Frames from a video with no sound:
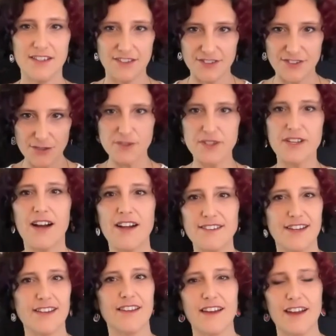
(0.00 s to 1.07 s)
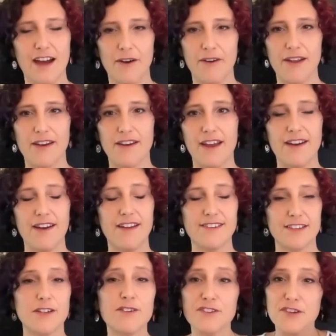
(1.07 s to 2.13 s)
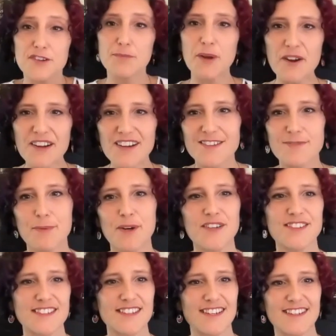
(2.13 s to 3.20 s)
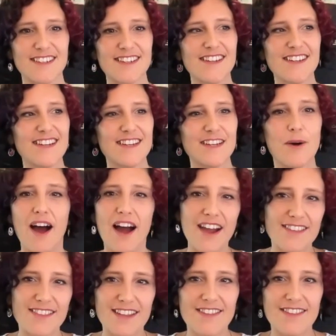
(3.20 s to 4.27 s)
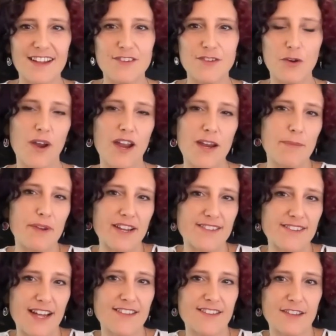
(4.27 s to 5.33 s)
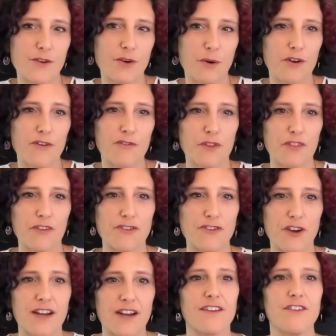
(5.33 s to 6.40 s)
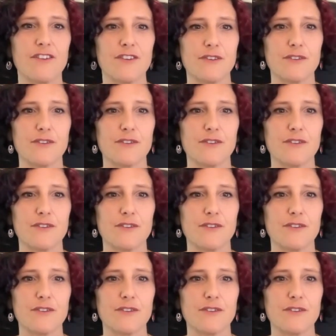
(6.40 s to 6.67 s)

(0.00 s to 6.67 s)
do the content layout and and as a user experience person you know i think that's great because that's the core of what they're trying to do